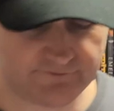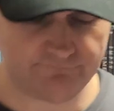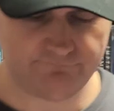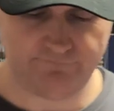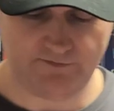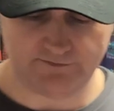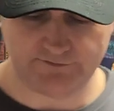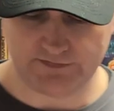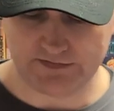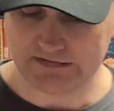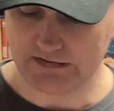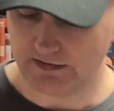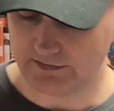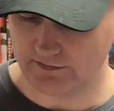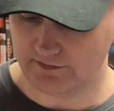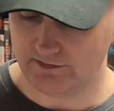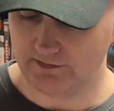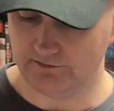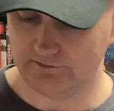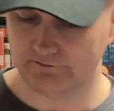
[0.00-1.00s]
it's a fetish. I
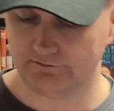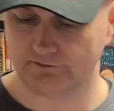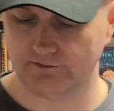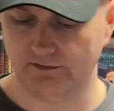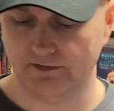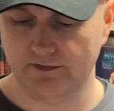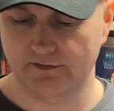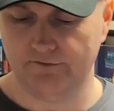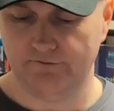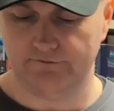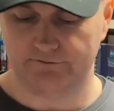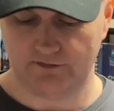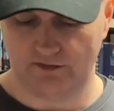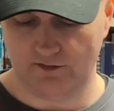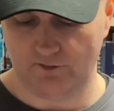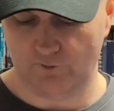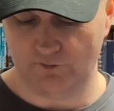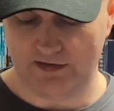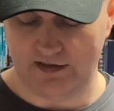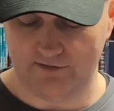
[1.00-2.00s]
don't know.
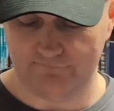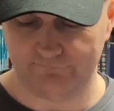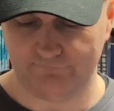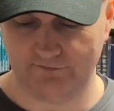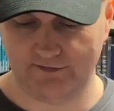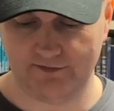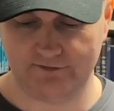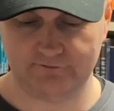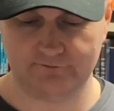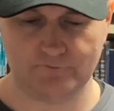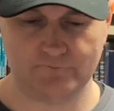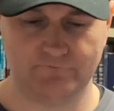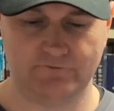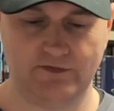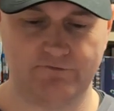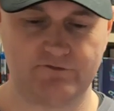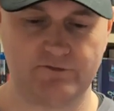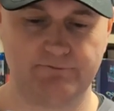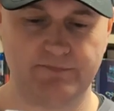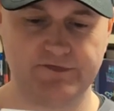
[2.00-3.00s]
So we have The
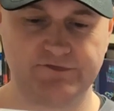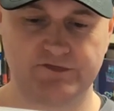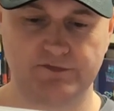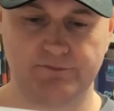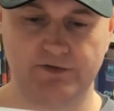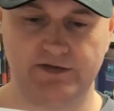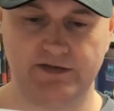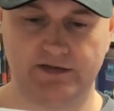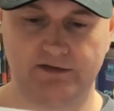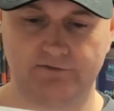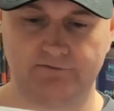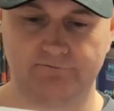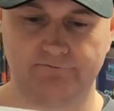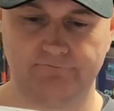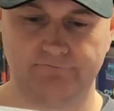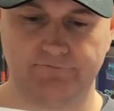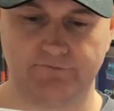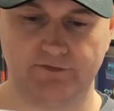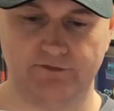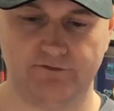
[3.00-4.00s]
Beaster Bunny.
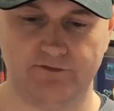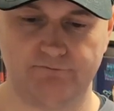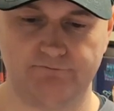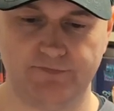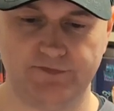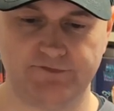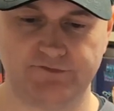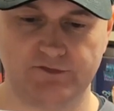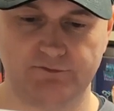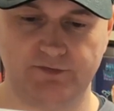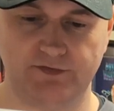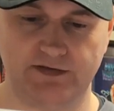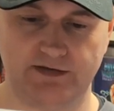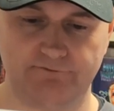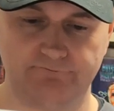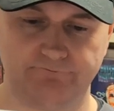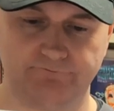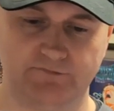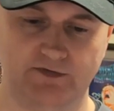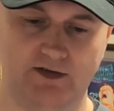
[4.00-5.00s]
The Beaster
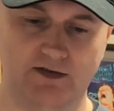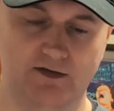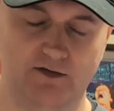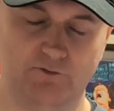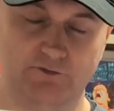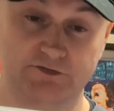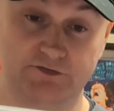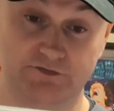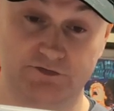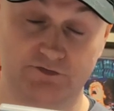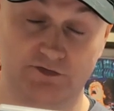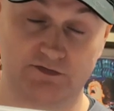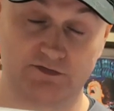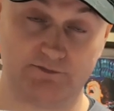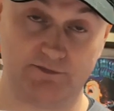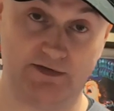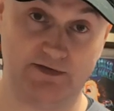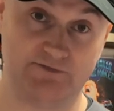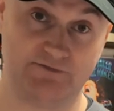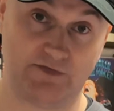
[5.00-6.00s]
Bunny, which is
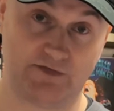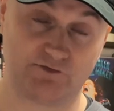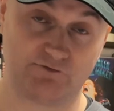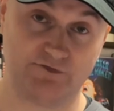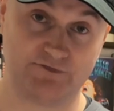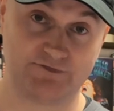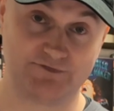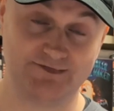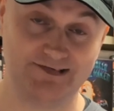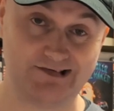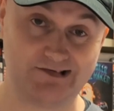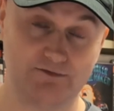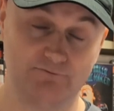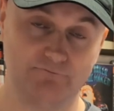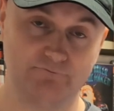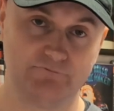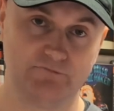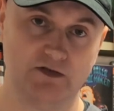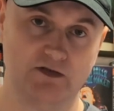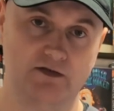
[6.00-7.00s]
directed by Zachary Snigg.
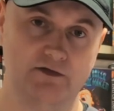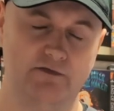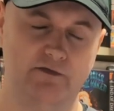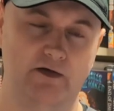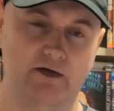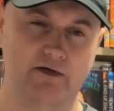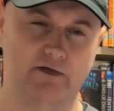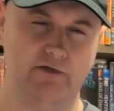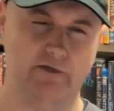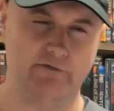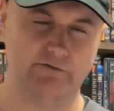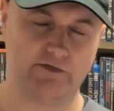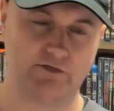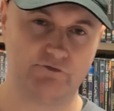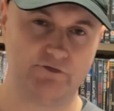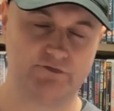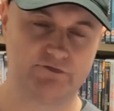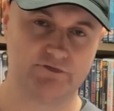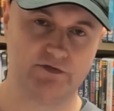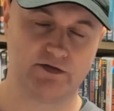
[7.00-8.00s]

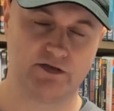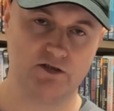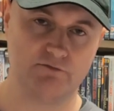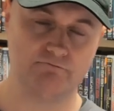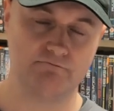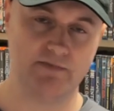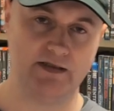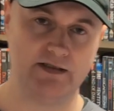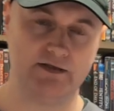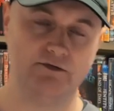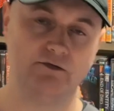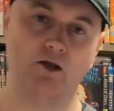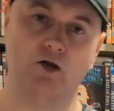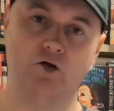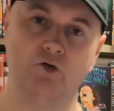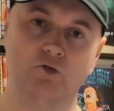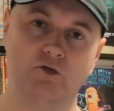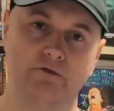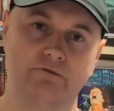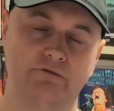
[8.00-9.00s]
Zachary Snigg you may
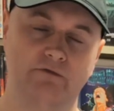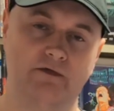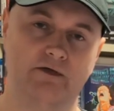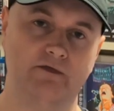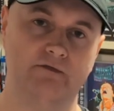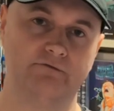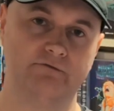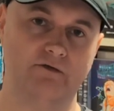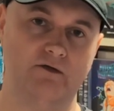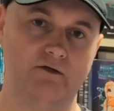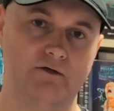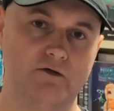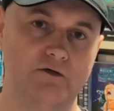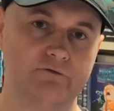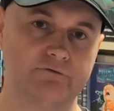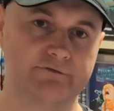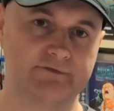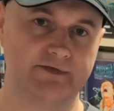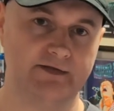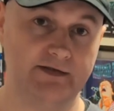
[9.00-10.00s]
know under his
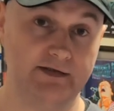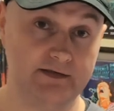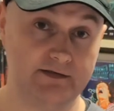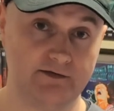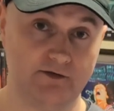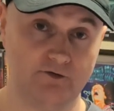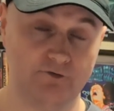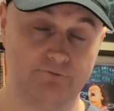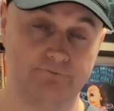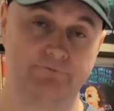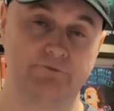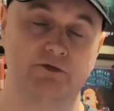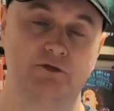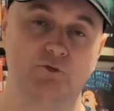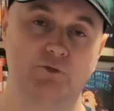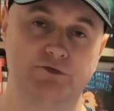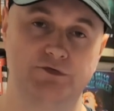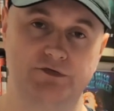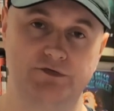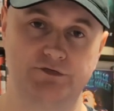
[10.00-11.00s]
alter ego,
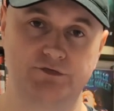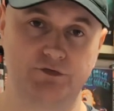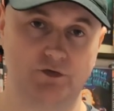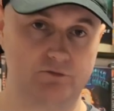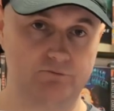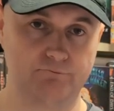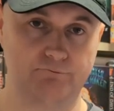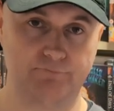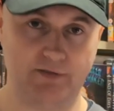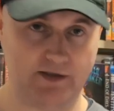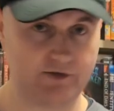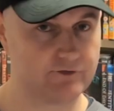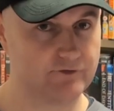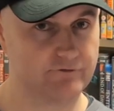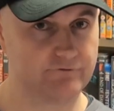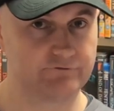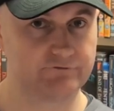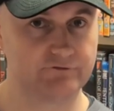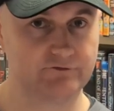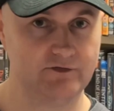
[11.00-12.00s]
which is John
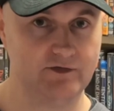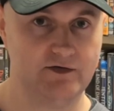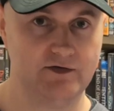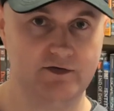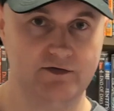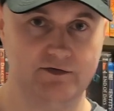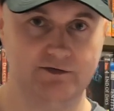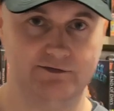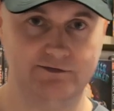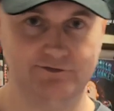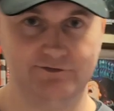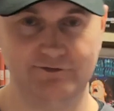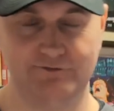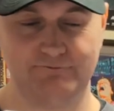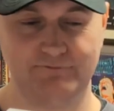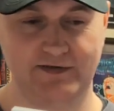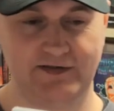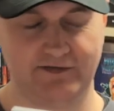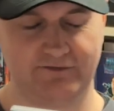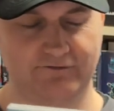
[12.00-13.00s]
Bacchus, who
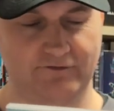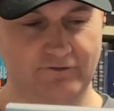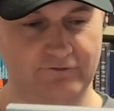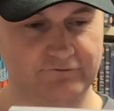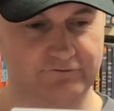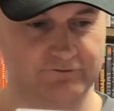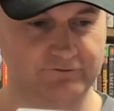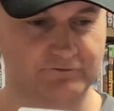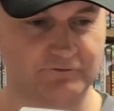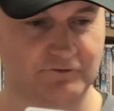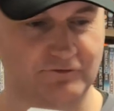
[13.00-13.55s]
made those